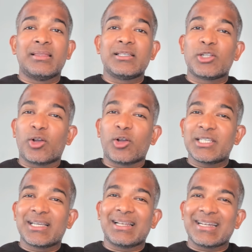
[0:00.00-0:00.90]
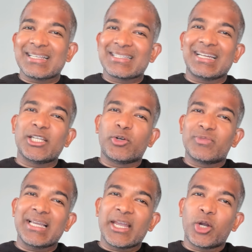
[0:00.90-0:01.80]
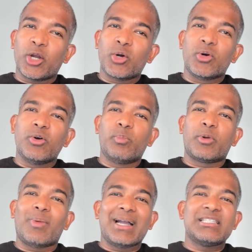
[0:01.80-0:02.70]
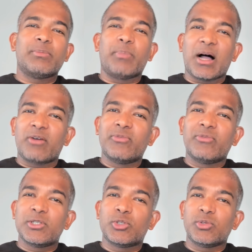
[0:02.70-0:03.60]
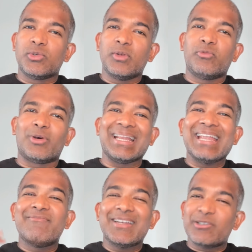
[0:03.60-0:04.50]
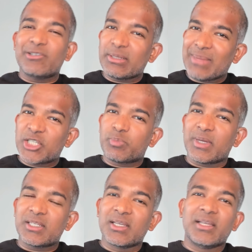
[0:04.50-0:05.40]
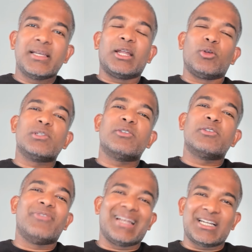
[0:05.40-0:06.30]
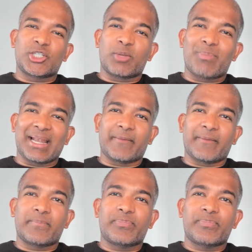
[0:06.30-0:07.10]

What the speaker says: This logical understanding of DIO provides a powerful tool for inventory management and also financial planning.